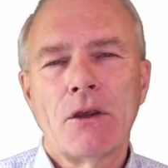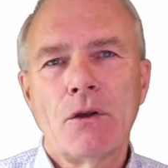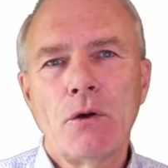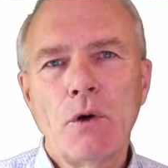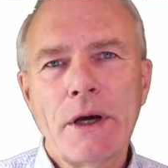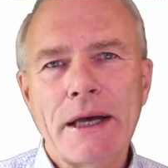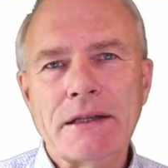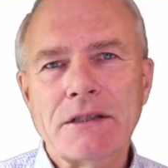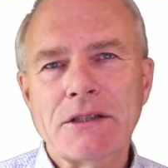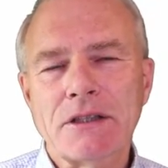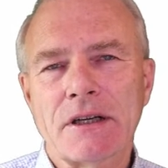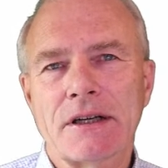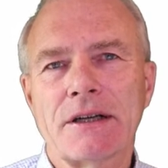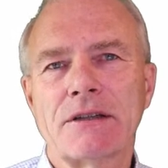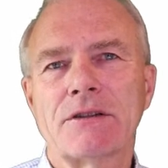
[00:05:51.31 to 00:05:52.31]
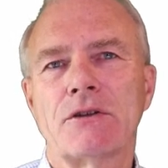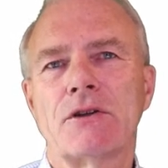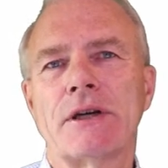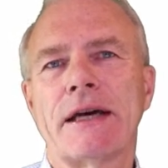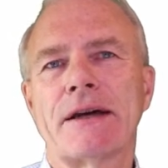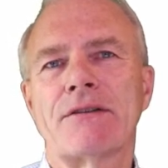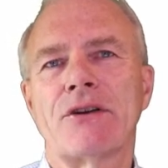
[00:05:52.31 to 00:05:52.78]
you can start
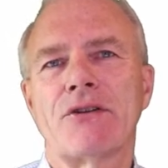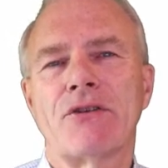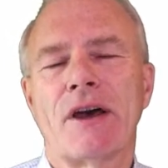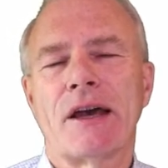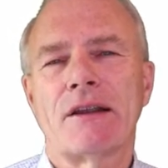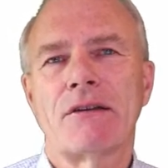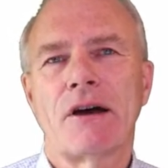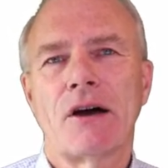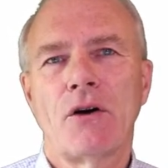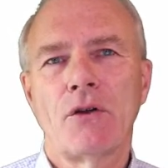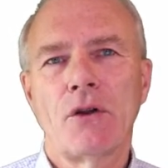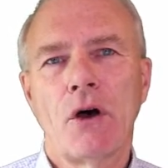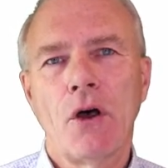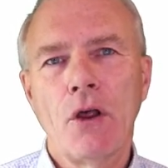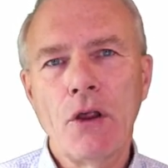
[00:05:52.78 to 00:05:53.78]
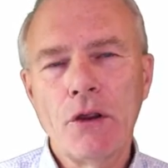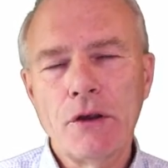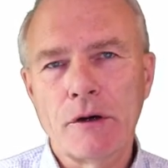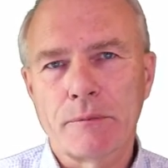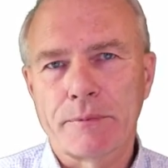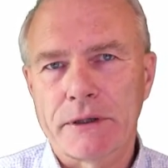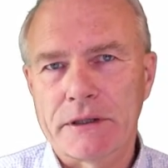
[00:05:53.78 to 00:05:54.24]
collecting data on all
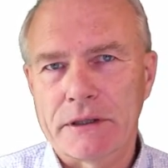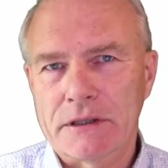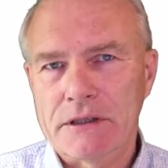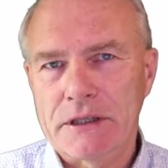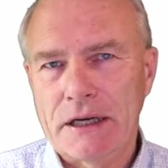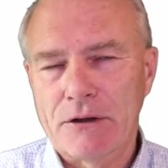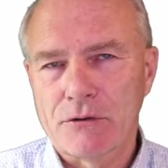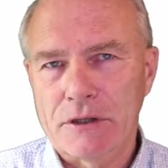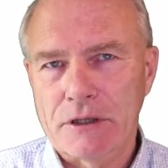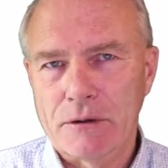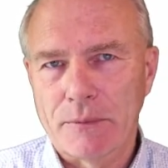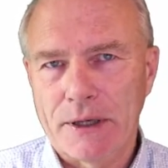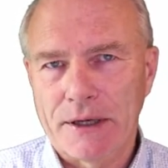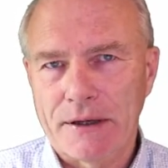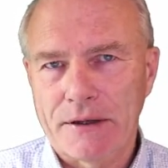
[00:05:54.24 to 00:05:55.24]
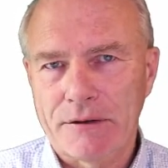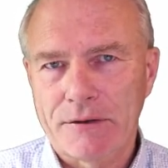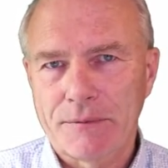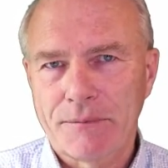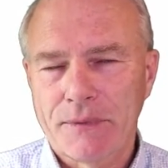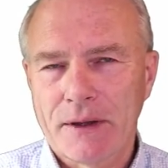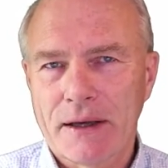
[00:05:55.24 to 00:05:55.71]
your products out in the market.